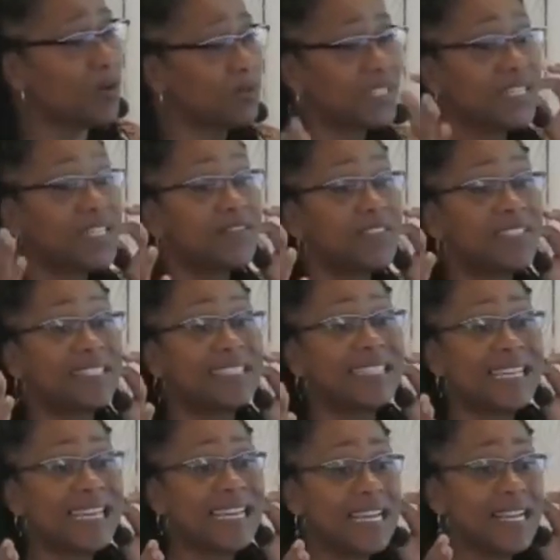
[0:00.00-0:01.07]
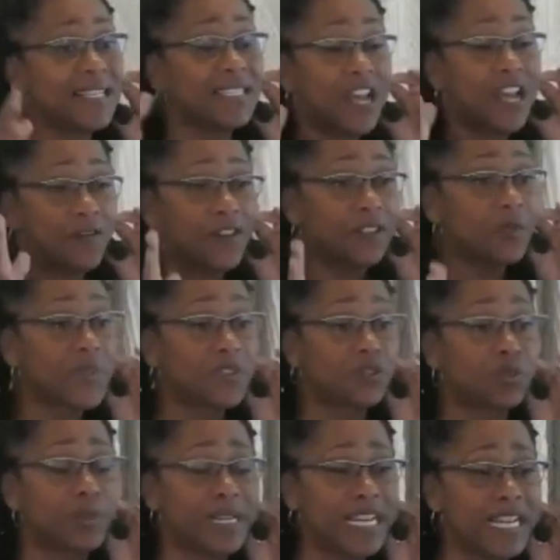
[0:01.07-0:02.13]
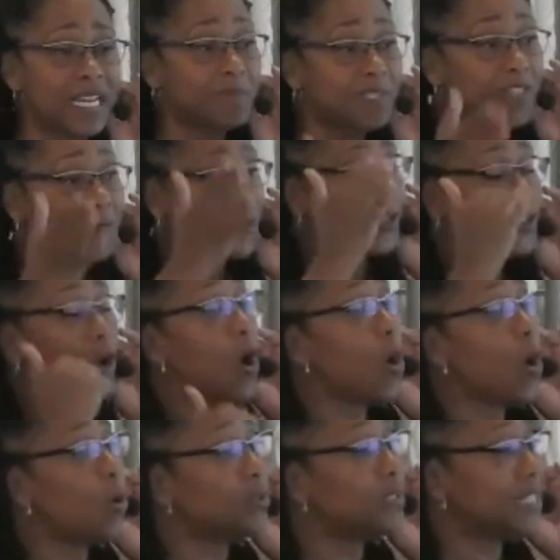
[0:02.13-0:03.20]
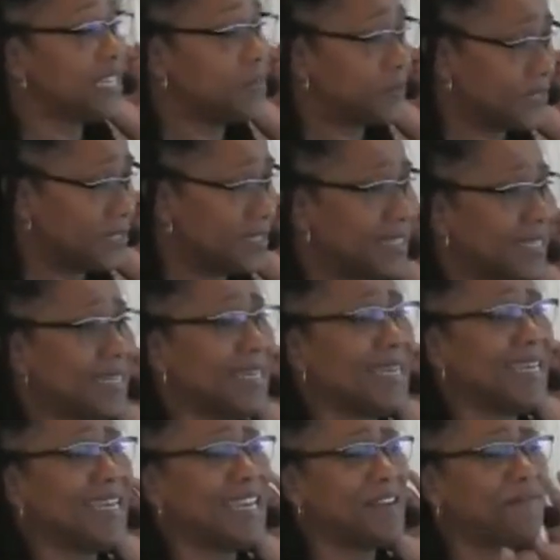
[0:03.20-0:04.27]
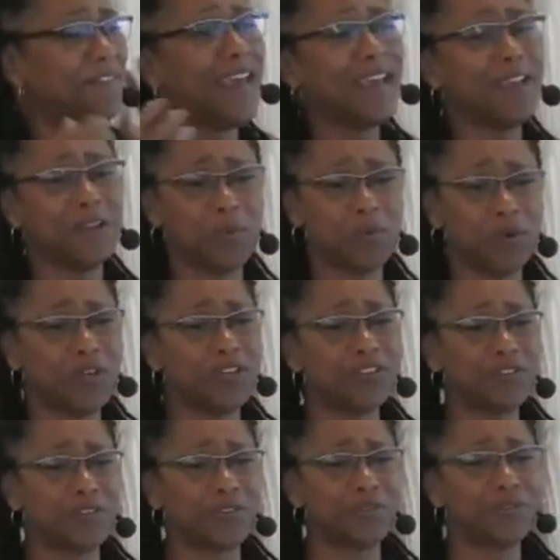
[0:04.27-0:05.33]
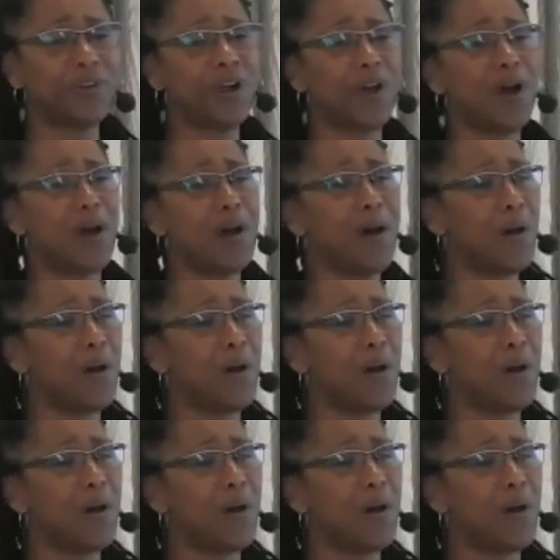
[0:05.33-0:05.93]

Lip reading: of seeds, filled with dreams. If you'd only believe, they would grow.